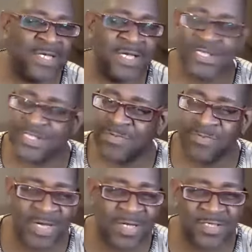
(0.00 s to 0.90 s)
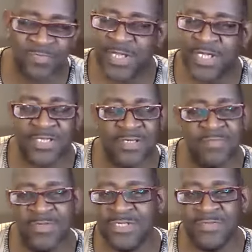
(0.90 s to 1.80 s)
in there somewhere speaking to
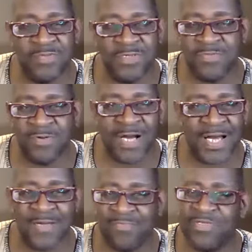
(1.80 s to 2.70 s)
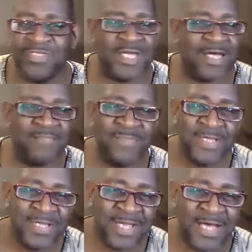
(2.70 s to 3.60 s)
muted people. I got to preach that.
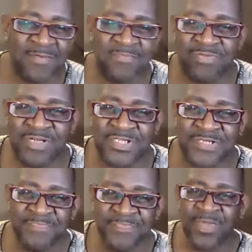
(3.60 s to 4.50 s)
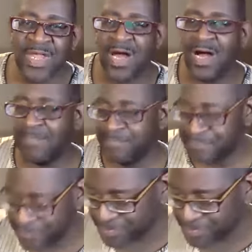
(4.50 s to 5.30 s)
That can preach. Um,